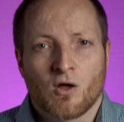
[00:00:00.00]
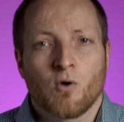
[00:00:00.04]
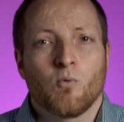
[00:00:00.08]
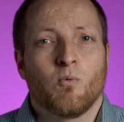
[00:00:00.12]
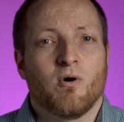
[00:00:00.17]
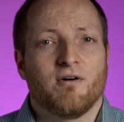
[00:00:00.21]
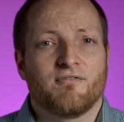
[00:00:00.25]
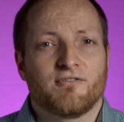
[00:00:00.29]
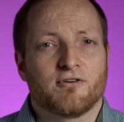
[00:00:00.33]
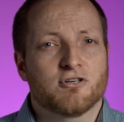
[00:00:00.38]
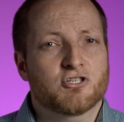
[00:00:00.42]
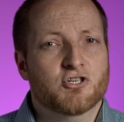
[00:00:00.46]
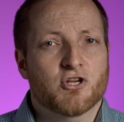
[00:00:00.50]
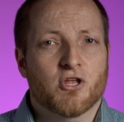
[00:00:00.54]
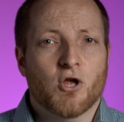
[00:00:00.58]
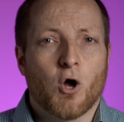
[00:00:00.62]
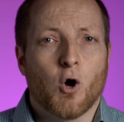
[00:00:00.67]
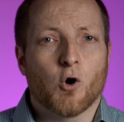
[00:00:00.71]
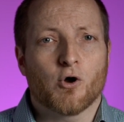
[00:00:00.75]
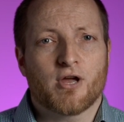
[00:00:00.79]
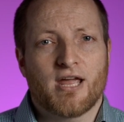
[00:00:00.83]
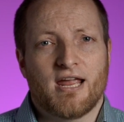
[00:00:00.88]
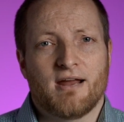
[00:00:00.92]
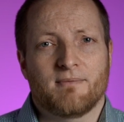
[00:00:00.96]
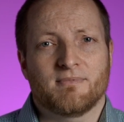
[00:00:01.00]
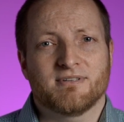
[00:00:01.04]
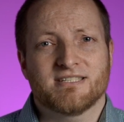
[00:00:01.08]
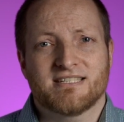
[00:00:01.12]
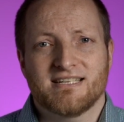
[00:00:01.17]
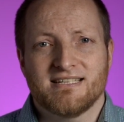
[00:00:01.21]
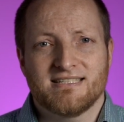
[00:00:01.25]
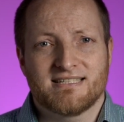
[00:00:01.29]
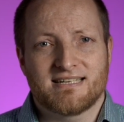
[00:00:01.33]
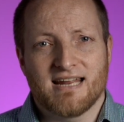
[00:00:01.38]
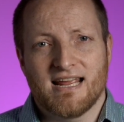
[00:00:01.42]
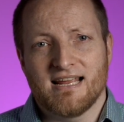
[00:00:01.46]
While virtually all cameras
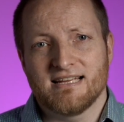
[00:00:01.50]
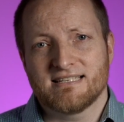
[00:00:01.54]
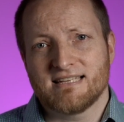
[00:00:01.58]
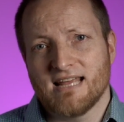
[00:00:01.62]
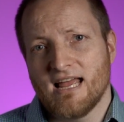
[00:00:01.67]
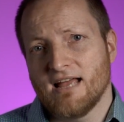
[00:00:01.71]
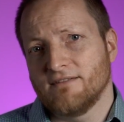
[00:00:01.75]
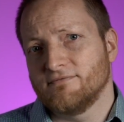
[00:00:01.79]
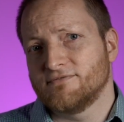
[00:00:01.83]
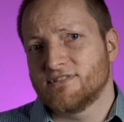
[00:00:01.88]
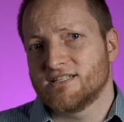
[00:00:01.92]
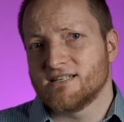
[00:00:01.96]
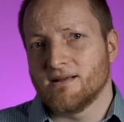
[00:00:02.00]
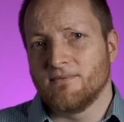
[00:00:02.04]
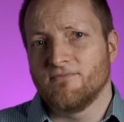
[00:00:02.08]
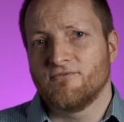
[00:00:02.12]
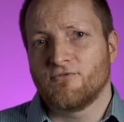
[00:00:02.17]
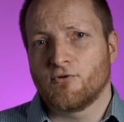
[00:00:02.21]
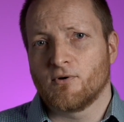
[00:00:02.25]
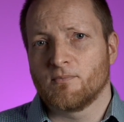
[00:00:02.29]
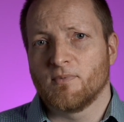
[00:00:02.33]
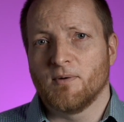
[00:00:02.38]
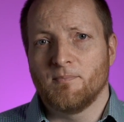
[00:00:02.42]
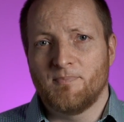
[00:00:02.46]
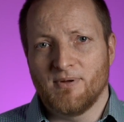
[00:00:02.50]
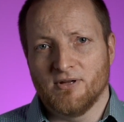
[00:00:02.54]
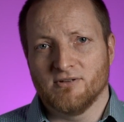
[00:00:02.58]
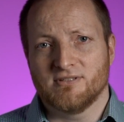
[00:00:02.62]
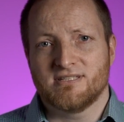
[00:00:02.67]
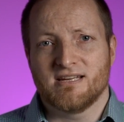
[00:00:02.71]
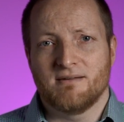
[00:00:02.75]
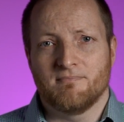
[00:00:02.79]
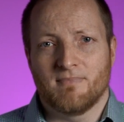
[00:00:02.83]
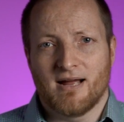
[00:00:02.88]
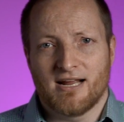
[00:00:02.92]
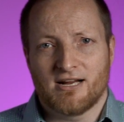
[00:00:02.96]
these days have some form of
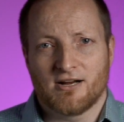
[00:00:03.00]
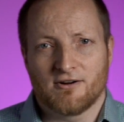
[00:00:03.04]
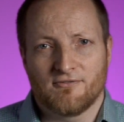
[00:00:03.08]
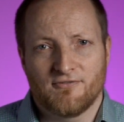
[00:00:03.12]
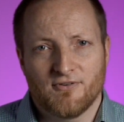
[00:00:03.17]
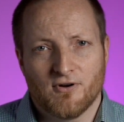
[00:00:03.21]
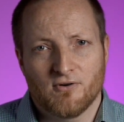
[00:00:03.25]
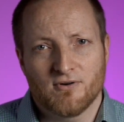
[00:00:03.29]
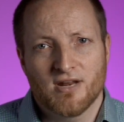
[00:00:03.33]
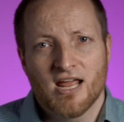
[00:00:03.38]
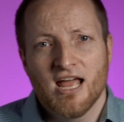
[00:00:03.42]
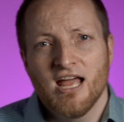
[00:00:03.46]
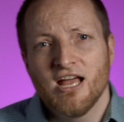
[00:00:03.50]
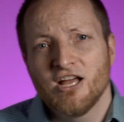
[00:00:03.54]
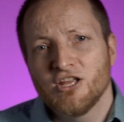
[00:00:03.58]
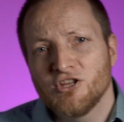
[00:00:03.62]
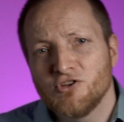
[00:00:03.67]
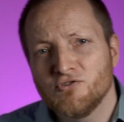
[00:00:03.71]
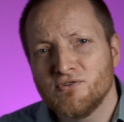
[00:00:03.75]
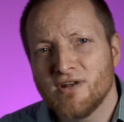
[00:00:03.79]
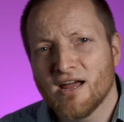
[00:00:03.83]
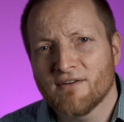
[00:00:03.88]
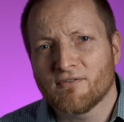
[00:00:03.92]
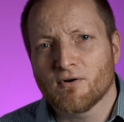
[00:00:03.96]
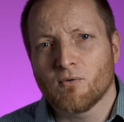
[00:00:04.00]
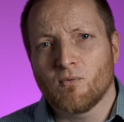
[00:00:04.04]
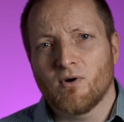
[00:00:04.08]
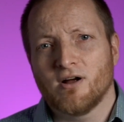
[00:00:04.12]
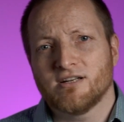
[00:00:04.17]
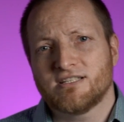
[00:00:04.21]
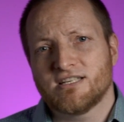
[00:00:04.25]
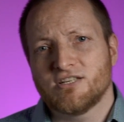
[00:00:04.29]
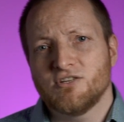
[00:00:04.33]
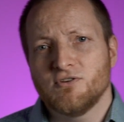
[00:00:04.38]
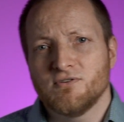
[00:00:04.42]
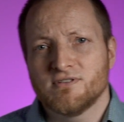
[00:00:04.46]
built-in microphone, you never
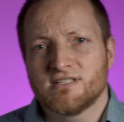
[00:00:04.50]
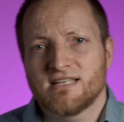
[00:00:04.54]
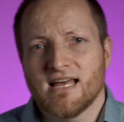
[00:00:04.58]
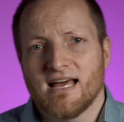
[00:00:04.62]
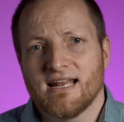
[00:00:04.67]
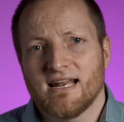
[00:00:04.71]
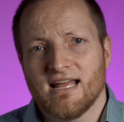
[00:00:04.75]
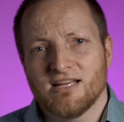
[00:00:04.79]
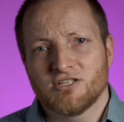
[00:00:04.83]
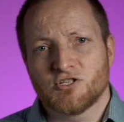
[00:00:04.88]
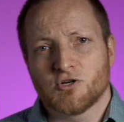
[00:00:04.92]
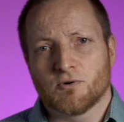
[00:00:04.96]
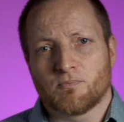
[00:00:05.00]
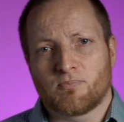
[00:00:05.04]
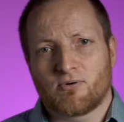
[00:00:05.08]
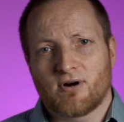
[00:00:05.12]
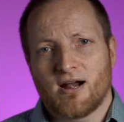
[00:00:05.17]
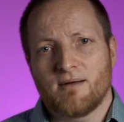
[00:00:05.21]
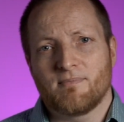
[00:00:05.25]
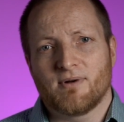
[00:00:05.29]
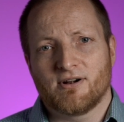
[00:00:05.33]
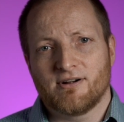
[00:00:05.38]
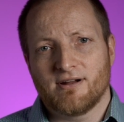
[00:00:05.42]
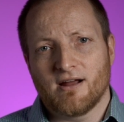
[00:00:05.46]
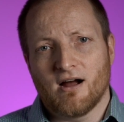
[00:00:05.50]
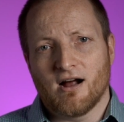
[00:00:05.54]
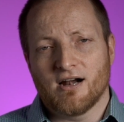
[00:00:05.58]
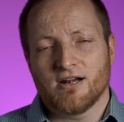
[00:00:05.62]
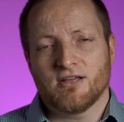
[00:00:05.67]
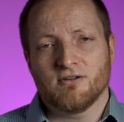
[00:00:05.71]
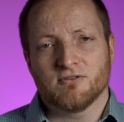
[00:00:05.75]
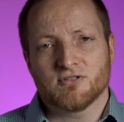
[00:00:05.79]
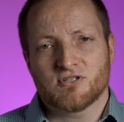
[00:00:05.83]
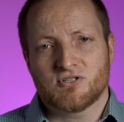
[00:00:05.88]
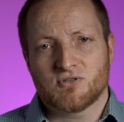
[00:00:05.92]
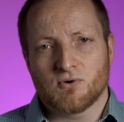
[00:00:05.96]
want to use that as your primary
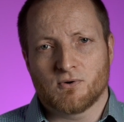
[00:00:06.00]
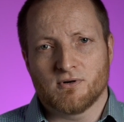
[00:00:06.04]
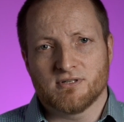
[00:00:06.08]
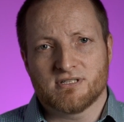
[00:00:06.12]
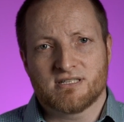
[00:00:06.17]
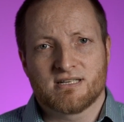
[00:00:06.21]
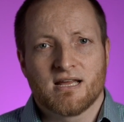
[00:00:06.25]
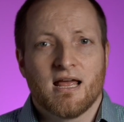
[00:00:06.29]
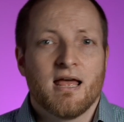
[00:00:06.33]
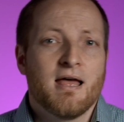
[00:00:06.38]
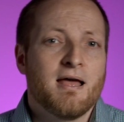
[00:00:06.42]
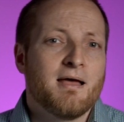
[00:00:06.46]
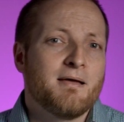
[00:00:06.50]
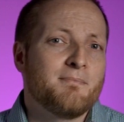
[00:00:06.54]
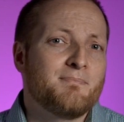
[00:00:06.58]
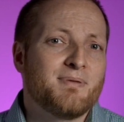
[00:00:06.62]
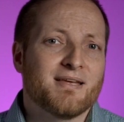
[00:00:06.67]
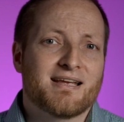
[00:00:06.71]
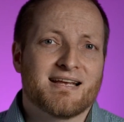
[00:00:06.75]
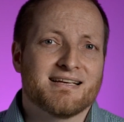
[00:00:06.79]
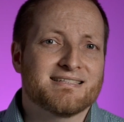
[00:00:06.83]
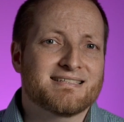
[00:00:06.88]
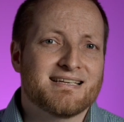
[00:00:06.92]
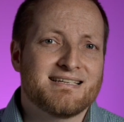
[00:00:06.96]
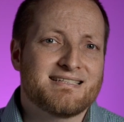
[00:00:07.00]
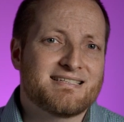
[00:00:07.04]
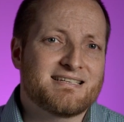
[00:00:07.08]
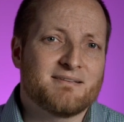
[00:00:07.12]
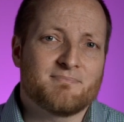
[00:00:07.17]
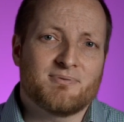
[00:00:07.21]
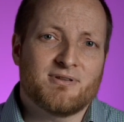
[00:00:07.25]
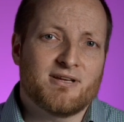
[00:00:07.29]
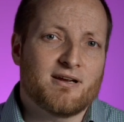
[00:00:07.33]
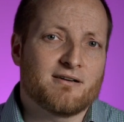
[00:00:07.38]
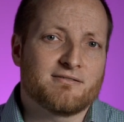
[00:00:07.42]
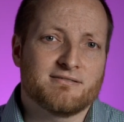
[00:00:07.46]
audio source because they
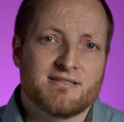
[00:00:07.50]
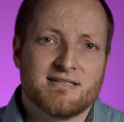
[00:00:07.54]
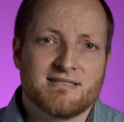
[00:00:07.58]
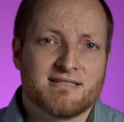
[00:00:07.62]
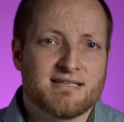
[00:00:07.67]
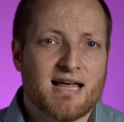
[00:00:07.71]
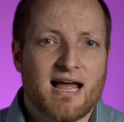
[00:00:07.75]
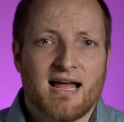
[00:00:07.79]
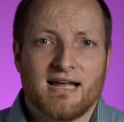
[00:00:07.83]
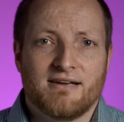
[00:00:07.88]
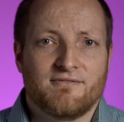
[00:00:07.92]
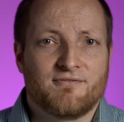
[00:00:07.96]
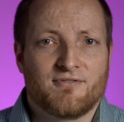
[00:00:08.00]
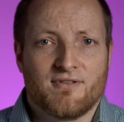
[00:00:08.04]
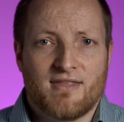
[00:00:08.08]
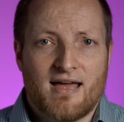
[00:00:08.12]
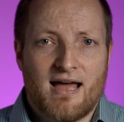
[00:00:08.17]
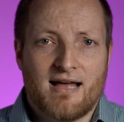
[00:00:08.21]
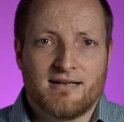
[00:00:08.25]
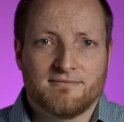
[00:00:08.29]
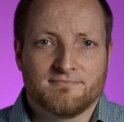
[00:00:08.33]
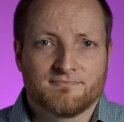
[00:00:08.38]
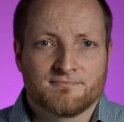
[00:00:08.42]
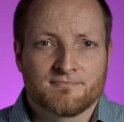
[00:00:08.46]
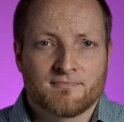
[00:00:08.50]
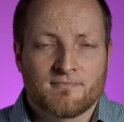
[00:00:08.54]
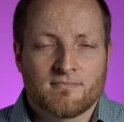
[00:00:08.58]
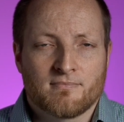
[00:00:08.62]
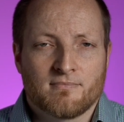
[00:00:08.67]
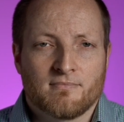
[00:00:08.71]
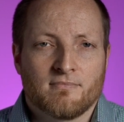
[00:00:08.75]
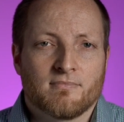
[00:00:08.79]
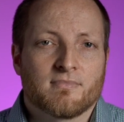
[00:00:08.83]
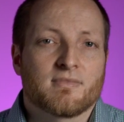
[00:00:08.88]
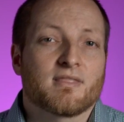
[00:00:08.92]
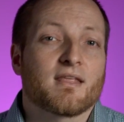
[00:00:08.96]
simply aren't designed for that.
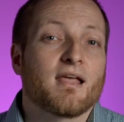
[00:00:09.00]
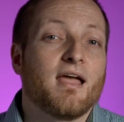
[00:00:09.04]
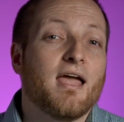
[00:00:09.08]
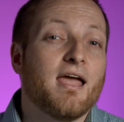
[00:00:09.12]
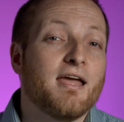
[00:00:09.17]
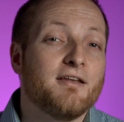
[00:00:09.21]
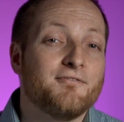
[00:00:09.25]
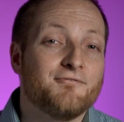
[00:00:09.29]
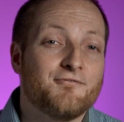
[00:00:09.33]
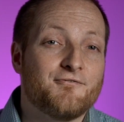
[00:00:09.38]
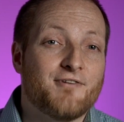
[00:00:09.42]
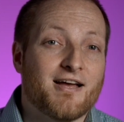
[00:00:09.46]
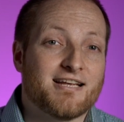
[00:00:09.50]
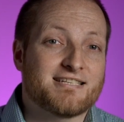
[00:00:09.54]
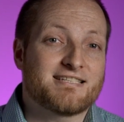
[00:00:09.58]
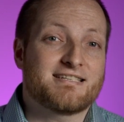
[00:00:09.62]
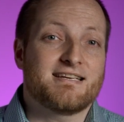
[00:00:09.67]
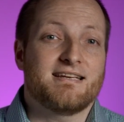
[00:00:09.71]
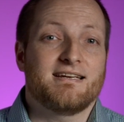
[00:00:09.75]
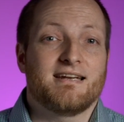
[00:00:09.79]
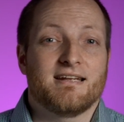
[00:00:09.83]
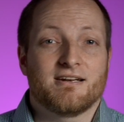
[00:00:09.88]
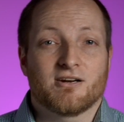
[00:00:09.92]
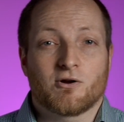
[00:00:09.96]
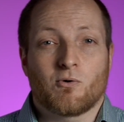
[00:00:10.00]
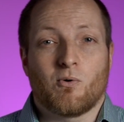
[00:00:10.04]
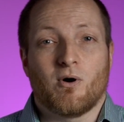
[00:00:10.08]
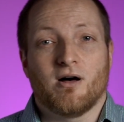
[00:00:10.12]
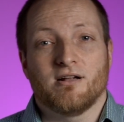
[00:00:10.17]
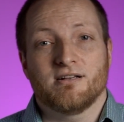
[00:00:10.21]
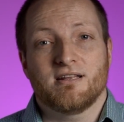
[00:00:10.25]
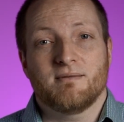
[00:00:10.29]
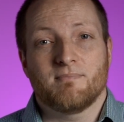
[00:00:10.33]
Investing in a quality